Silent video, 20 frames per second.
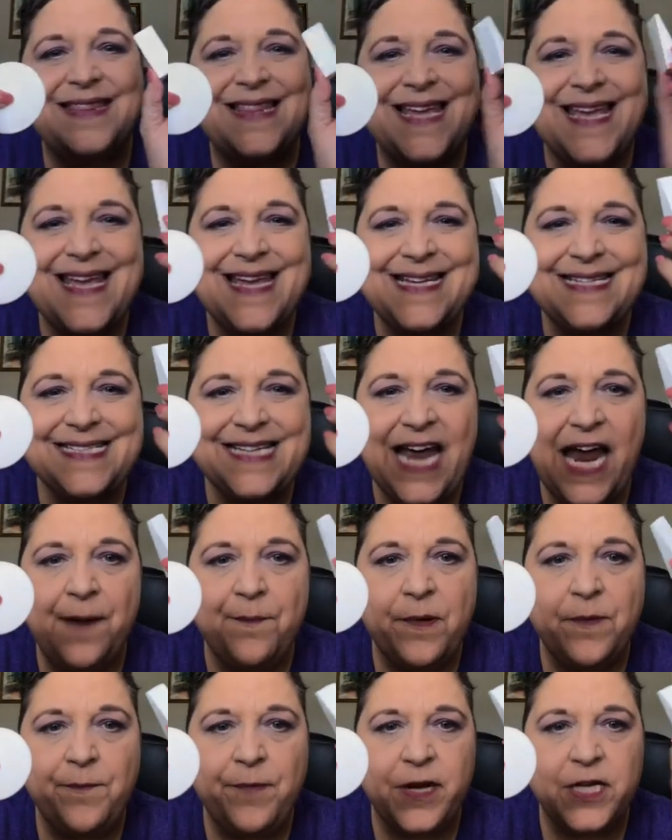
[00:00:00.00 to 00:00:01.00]
These
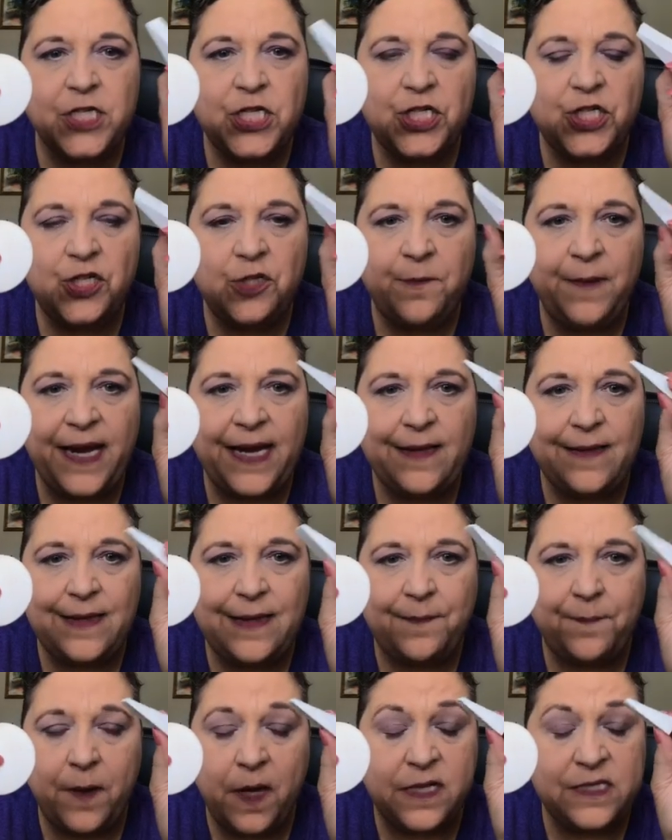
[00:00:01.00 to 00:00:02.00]
type of brushes you make
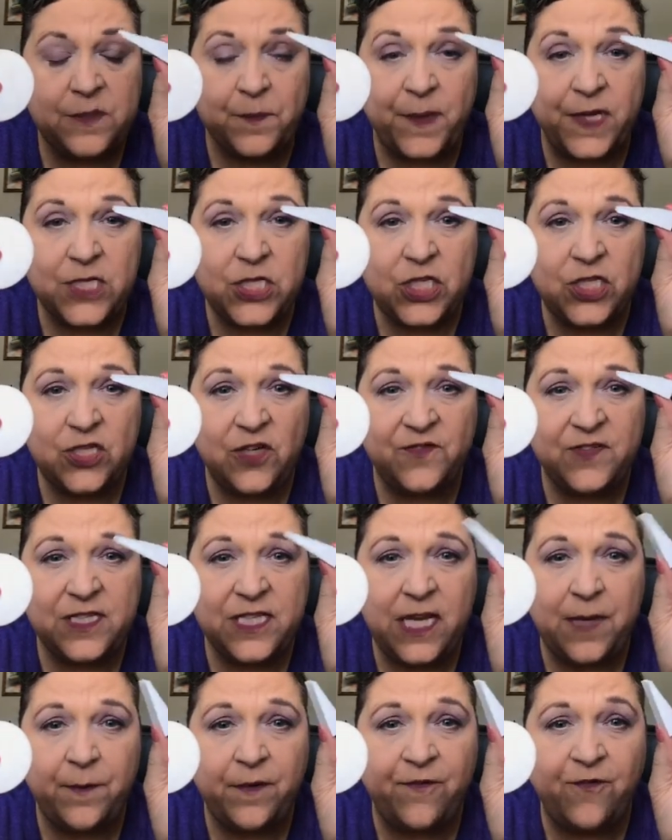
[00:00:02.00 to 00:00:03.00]
uh, sponges you've
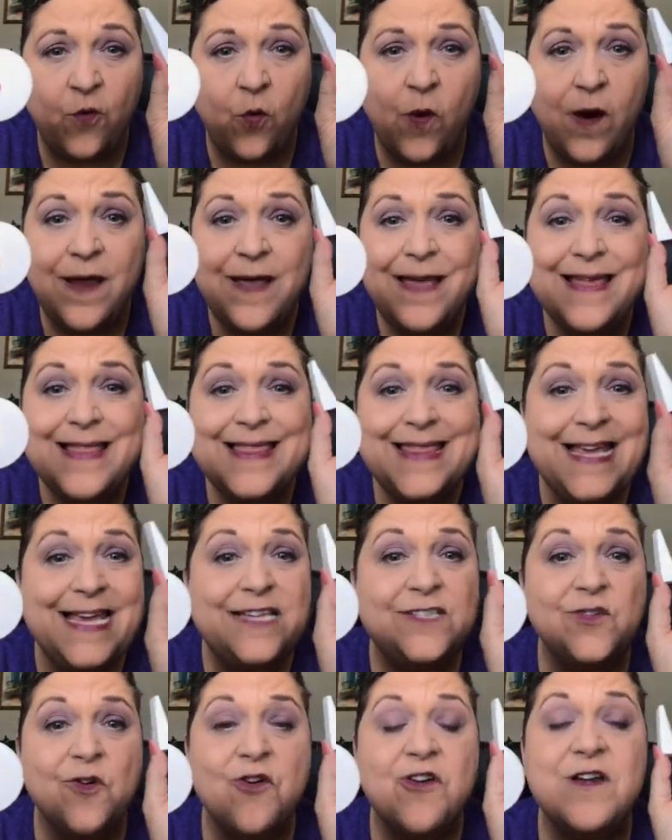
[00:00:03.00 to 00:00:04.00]
seen before,
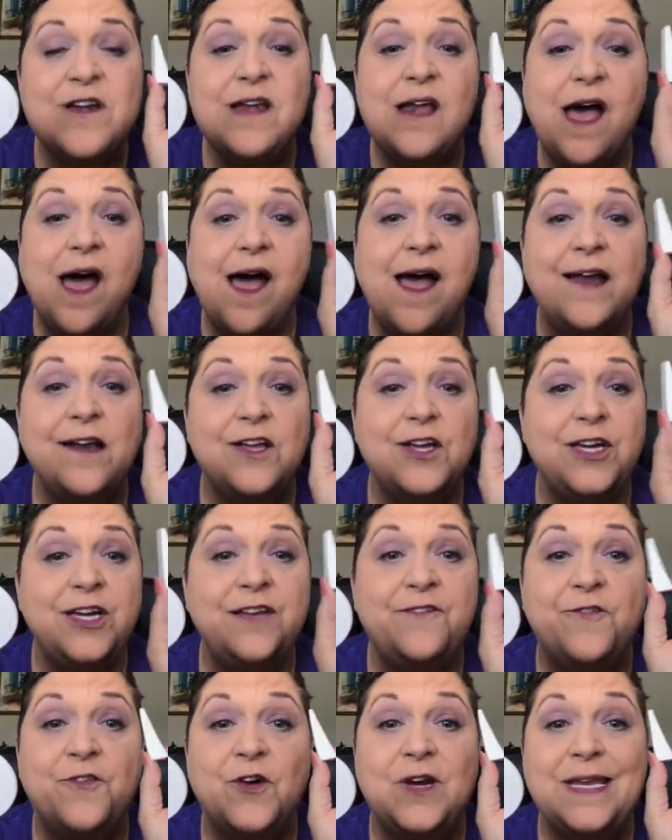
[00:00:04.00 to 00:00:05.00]
these are not
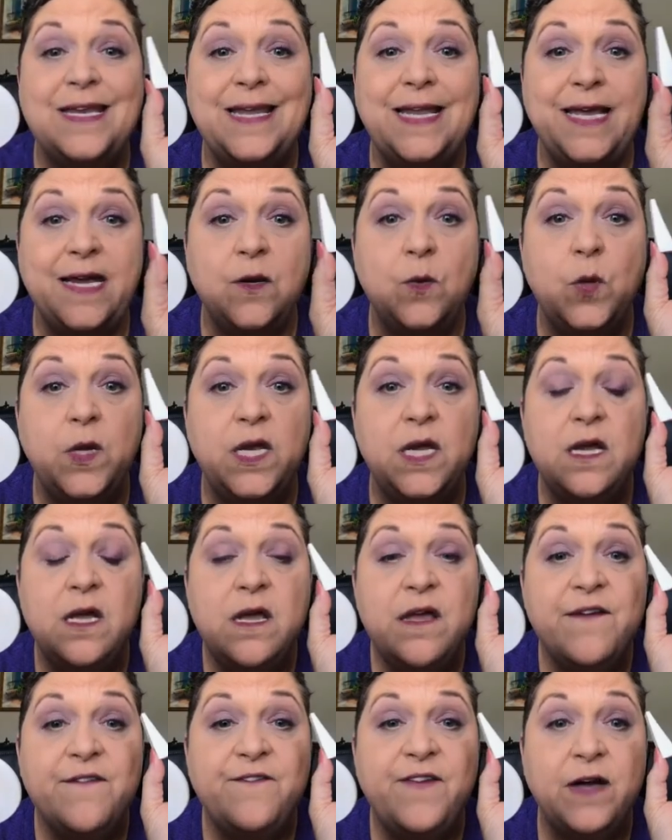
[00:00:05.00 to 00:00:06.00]
good for liquid
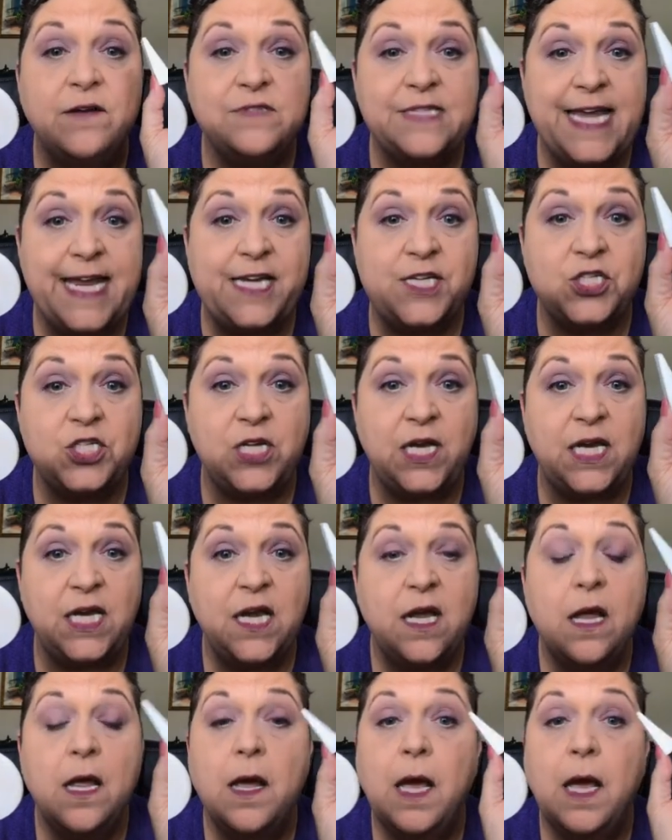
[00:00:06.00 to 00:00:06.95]
foundation.